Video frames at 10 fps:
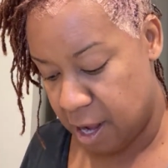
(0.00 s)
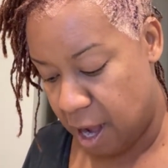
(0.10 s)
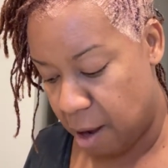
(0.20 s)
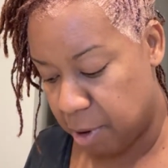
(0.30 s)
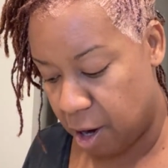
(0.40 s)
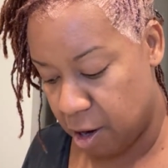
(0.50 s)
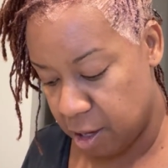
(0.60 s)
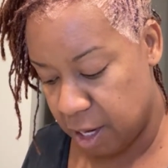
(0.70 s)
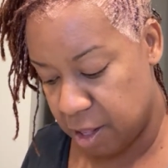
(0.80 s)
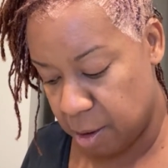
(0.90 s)
I'm
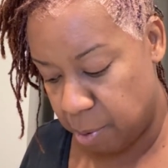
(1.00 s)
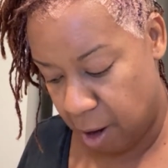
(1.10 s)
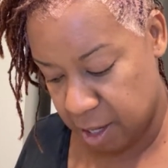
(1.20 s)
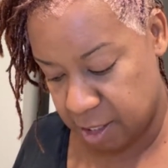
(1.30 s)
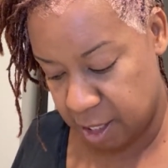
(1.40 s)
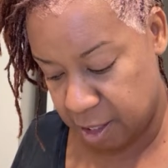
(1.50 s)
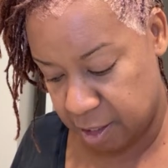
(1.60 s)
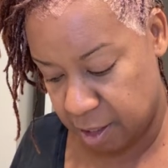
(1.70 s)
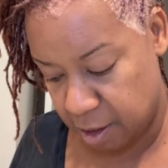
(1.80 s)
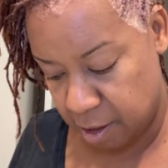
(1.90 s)
currently in the
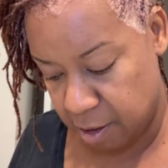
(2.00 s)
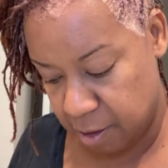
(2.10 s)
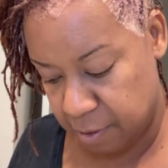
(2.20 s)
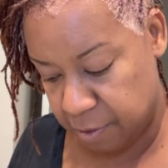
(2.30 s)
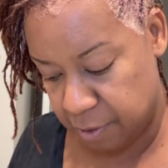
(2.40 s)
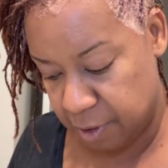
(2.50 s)
process of